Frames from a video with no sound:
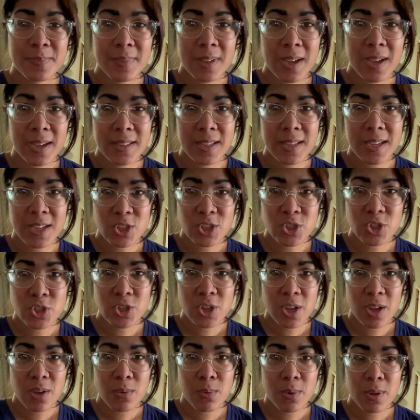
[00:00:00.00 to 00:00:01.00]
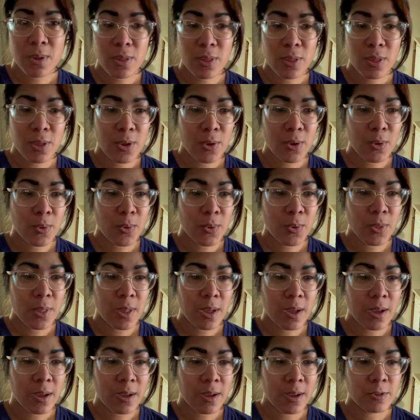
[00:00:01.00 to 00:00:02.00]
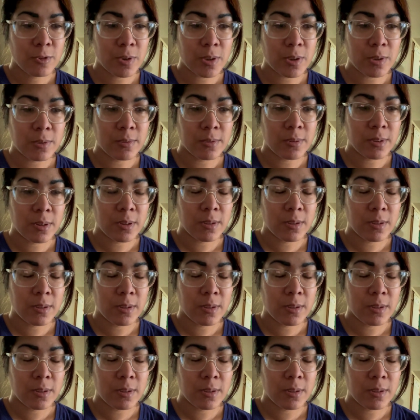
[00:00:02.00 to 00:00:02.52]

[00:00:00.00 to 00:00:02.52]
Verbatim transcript: I didn't share with you the grill.